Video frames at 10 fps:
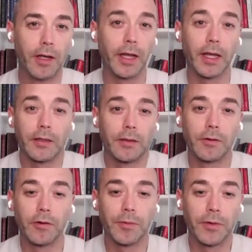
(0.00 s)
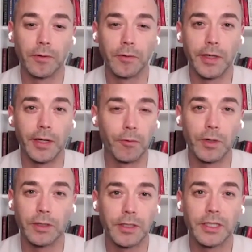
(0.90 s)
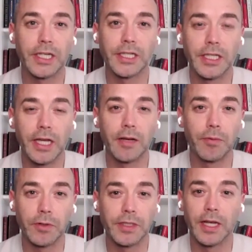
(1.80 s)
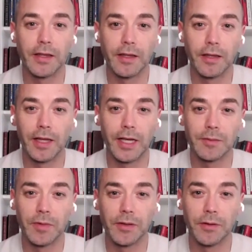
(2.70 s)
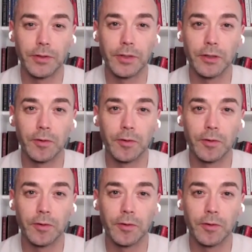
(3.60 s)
Again, crypto down, 68% in the last month or so.